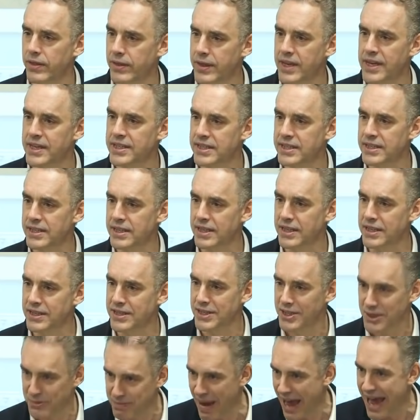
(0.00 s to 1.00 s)
this
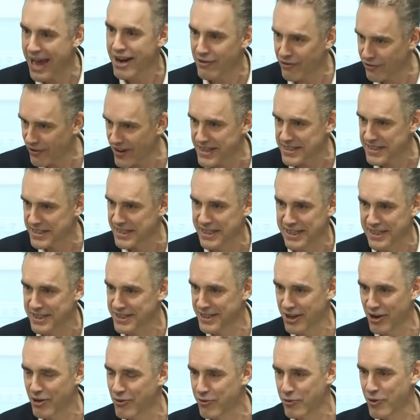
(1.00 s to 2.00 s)
is manifesting
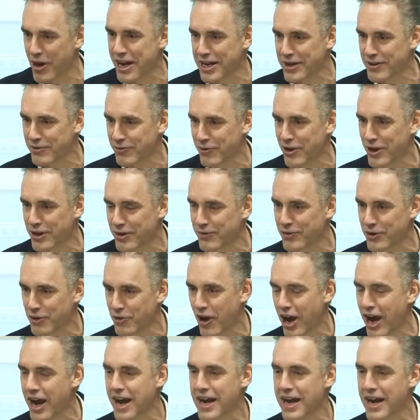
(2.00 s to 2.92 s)
itself right in front of your